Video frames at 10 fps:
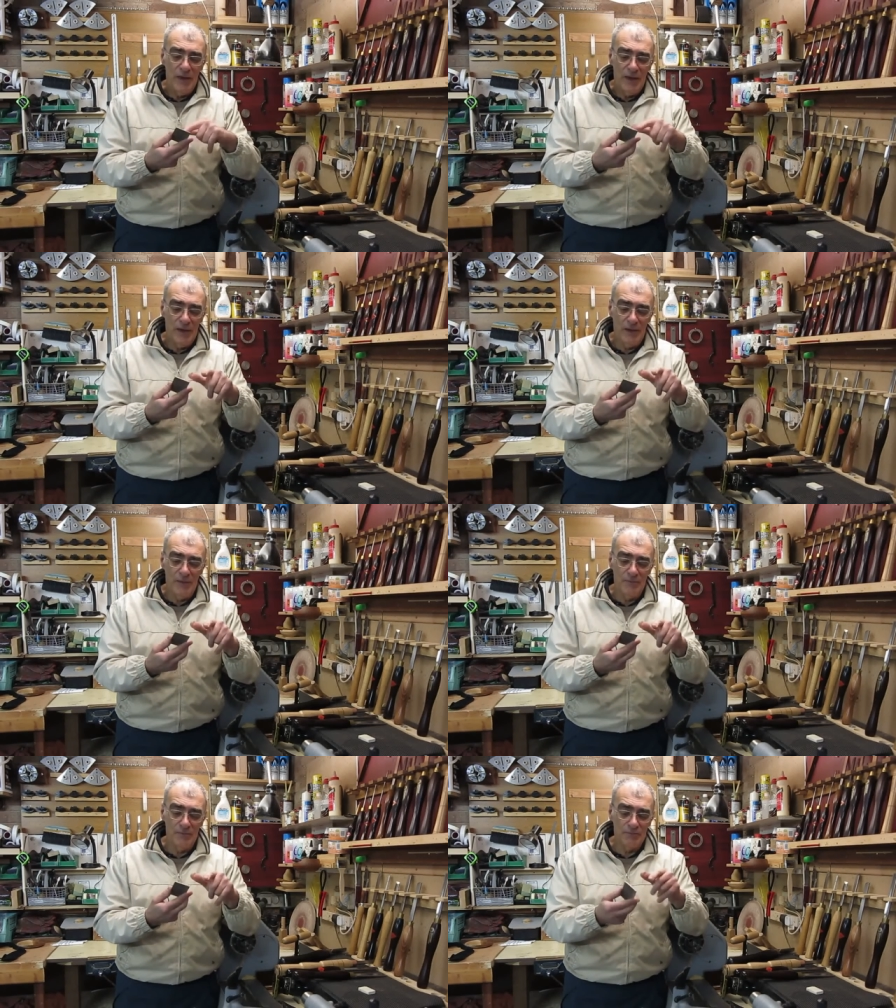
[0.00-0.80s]

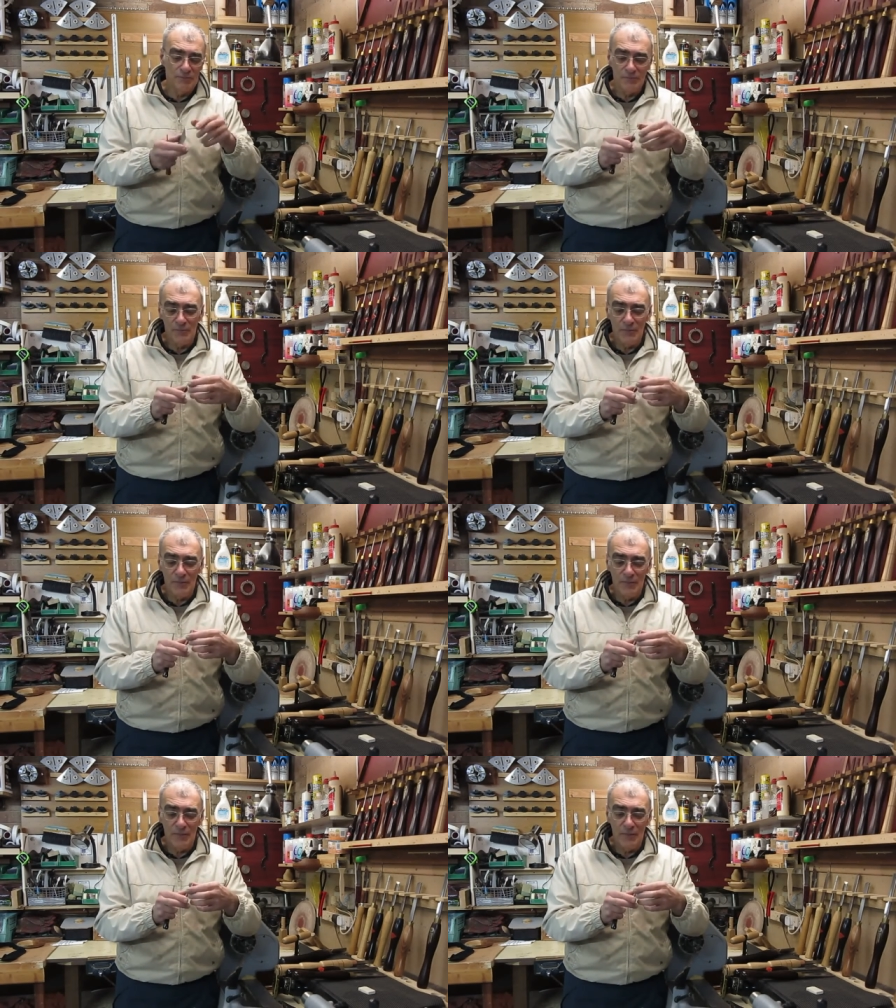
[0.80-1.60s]
Um,
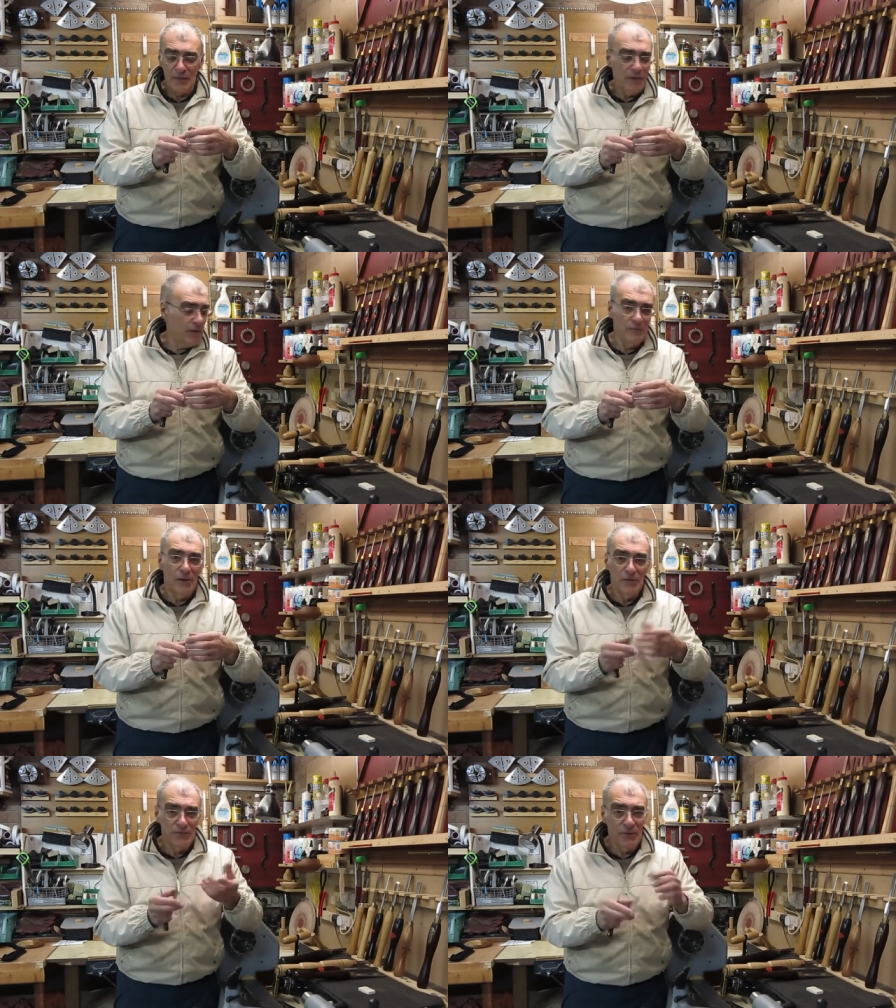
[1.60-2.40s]

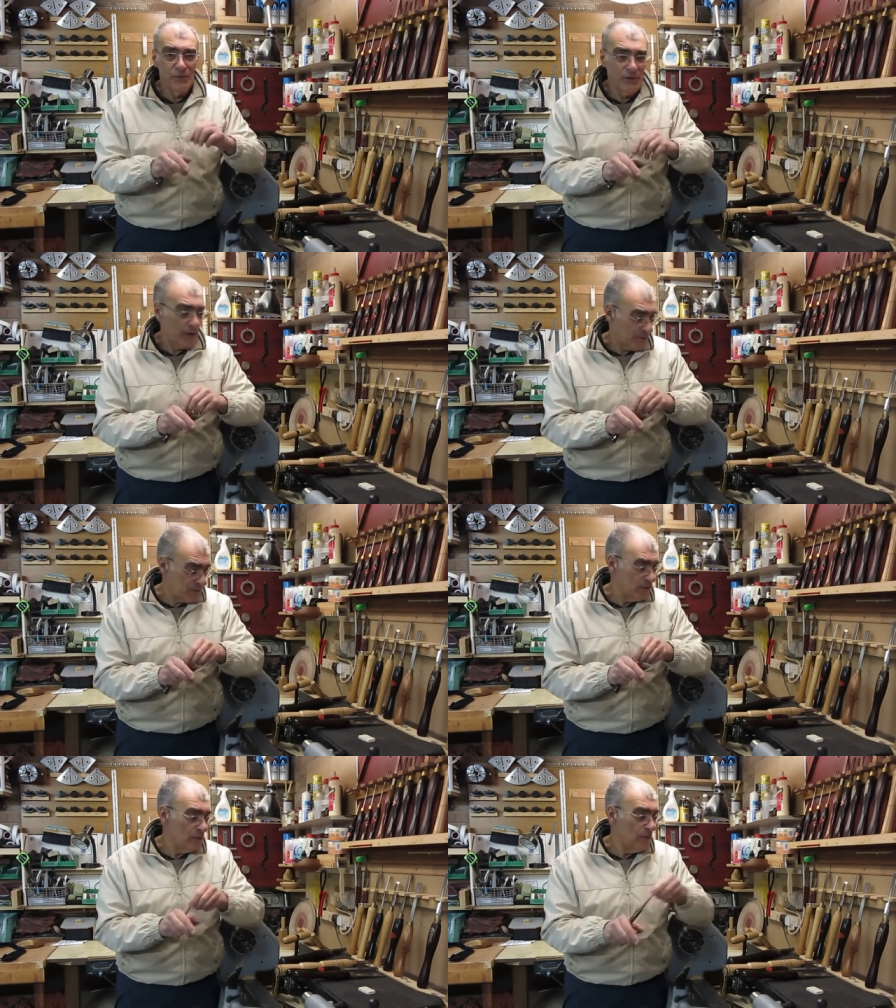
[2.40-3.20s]
I found it
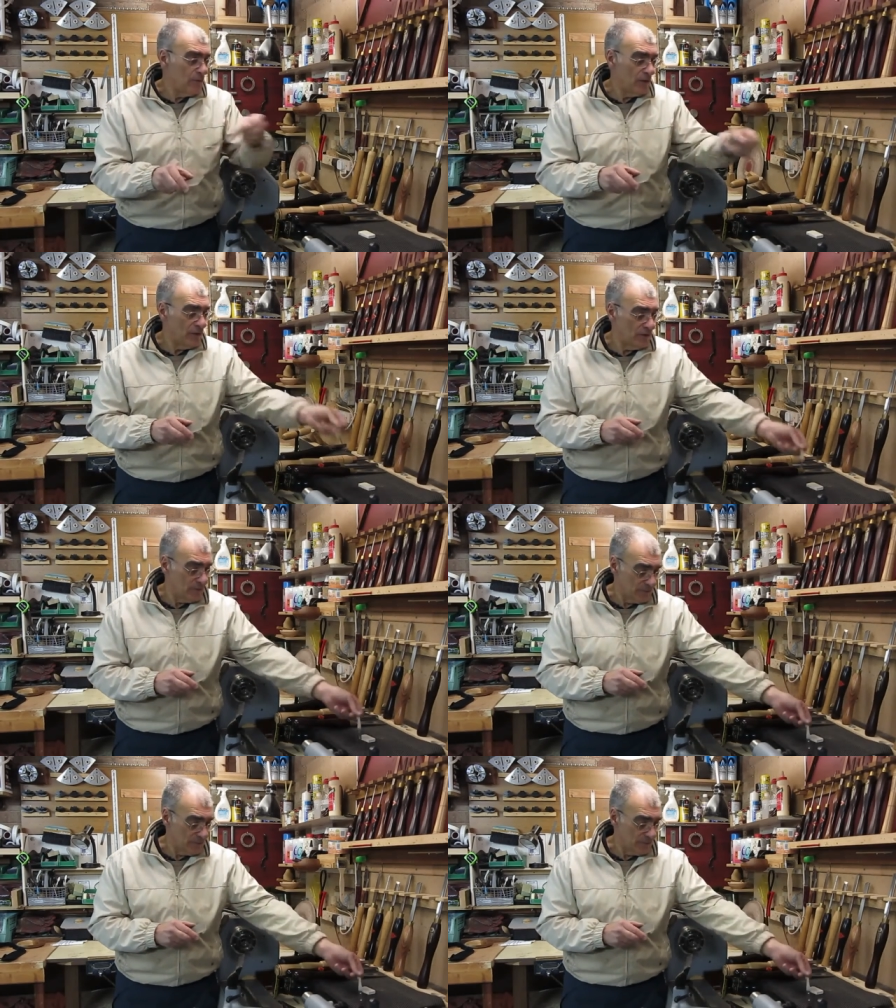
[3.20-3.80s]
absolutely brilliant.